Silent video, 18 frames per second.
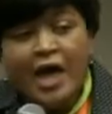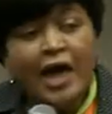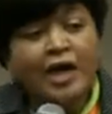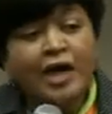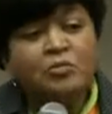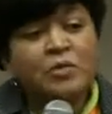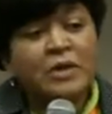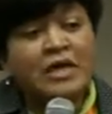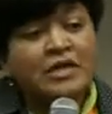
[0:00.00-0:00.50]

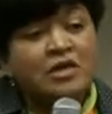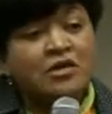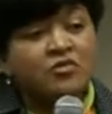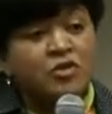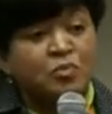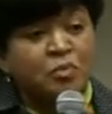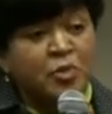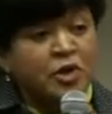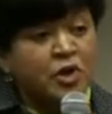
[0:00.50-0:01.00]
And many of
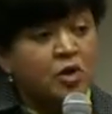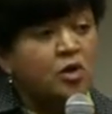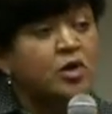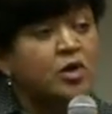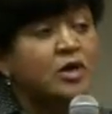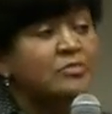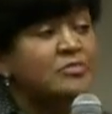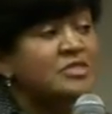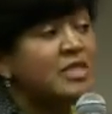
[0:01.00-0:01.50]
the
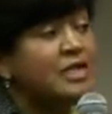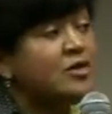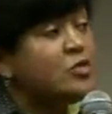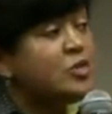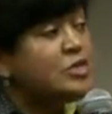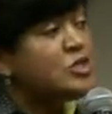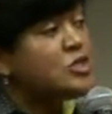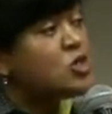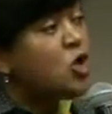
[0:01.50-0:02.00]
programs that
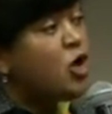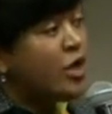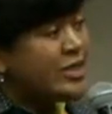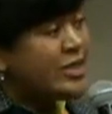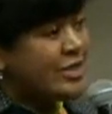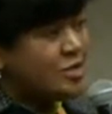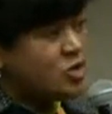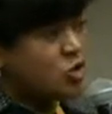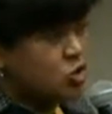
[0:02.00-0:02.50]
we
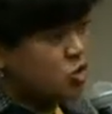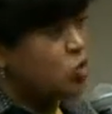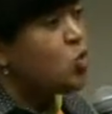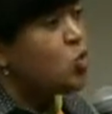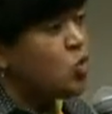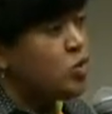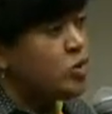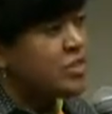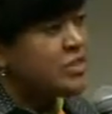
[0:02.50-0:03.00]
start in
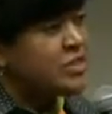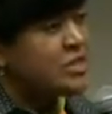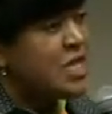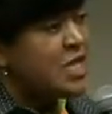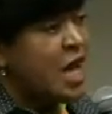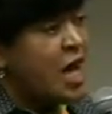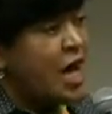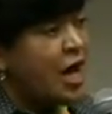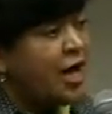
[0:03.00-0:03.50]
schools,
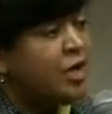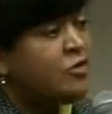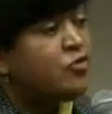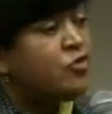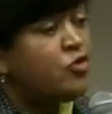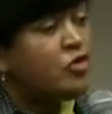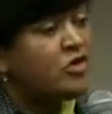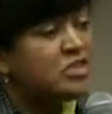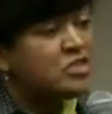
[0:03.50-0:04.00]
it
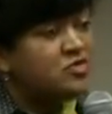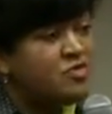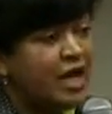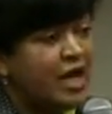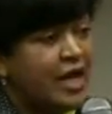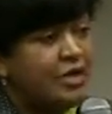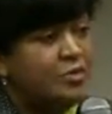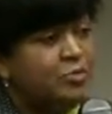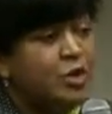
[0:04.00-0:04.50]
falls
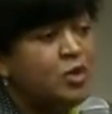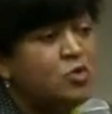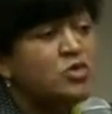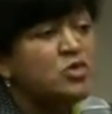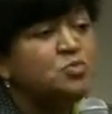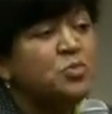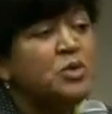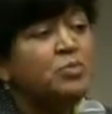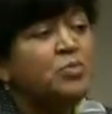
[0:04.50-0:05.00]
flat
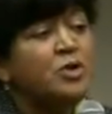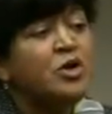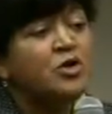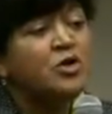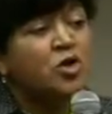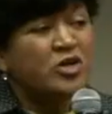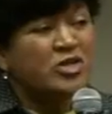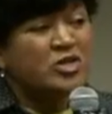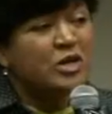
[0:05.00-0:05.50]
because people
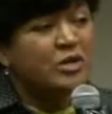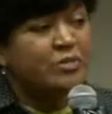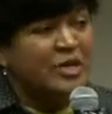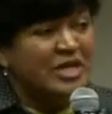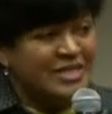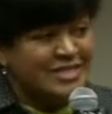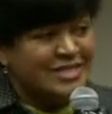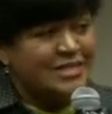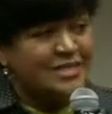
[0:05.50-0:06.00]
are not
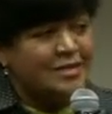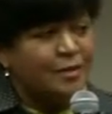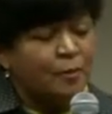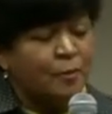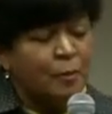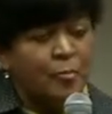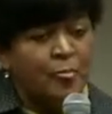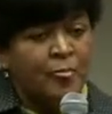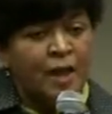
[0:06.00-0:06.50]
committed.
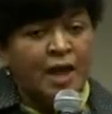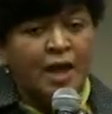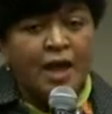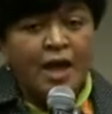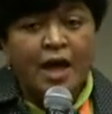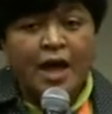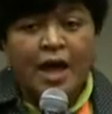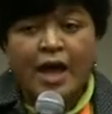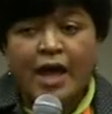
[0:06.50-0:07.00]

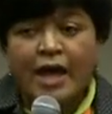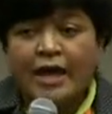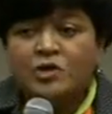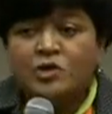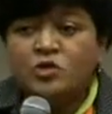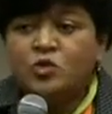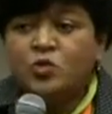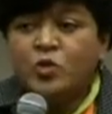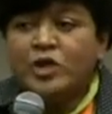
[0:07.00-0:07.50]

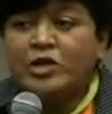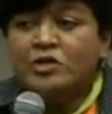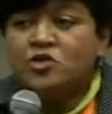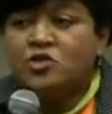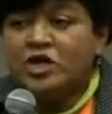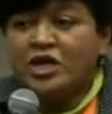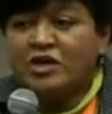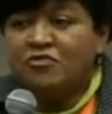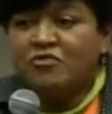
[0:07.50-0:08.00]
And when
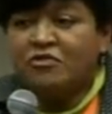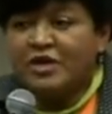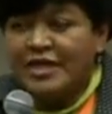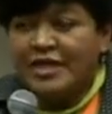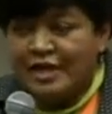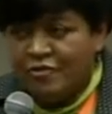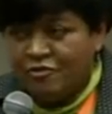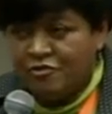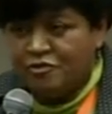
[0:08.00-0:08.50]
Jeff
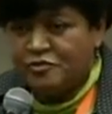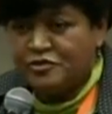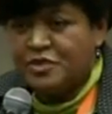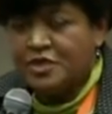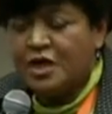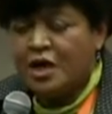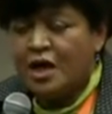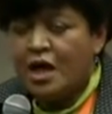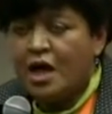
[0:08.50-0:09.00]

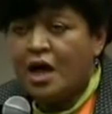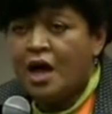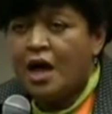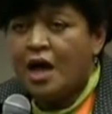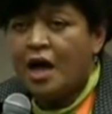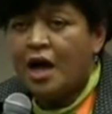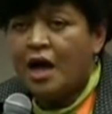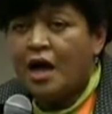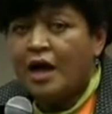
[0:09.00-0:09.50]
left,
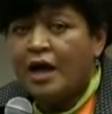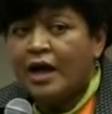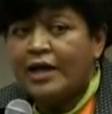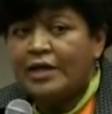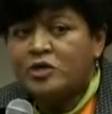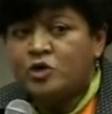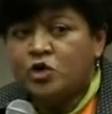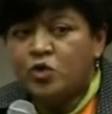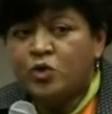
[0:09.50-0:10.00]

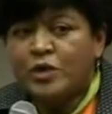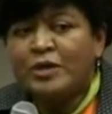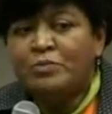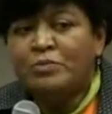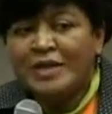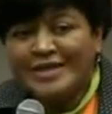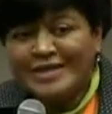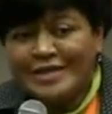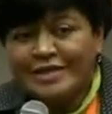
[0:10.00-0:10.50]
I knew
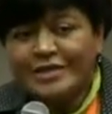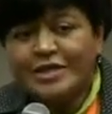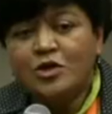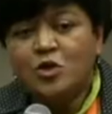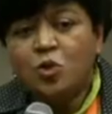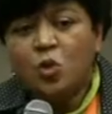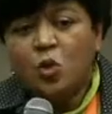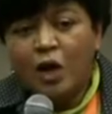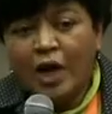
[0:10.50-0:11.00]
immediately
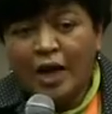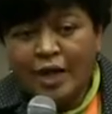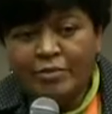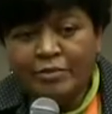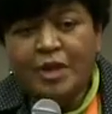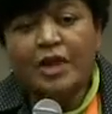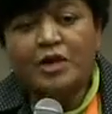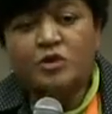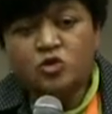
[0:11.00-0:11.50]
who
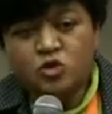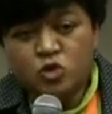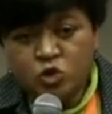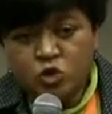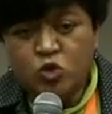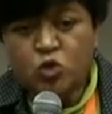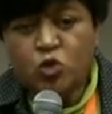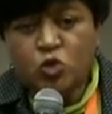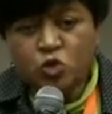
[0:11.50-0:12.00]
I'm going to
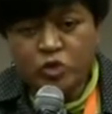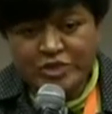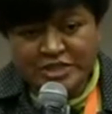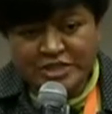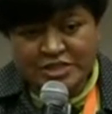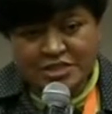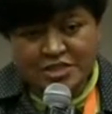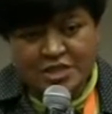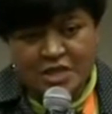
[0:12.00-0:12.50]

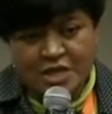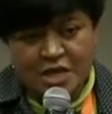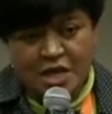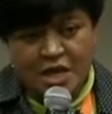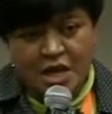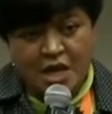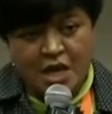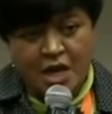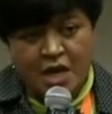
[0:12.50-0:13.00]
use
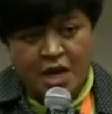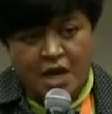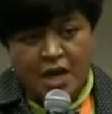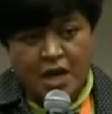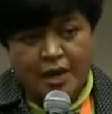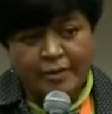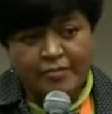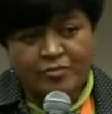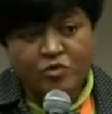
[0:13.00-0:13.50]

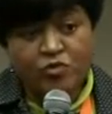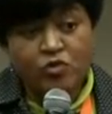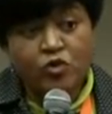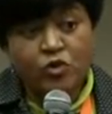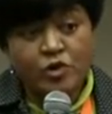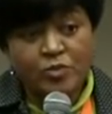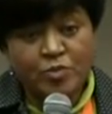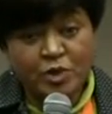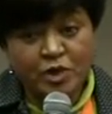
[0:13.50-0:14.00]

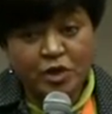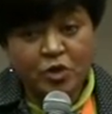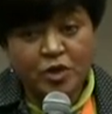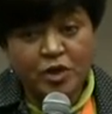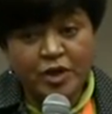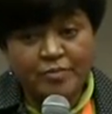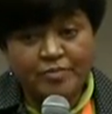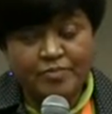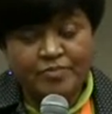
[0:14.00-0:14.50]
for the
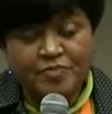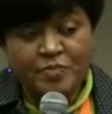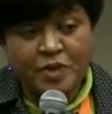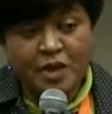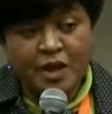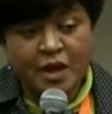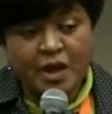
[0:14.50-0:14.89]
program.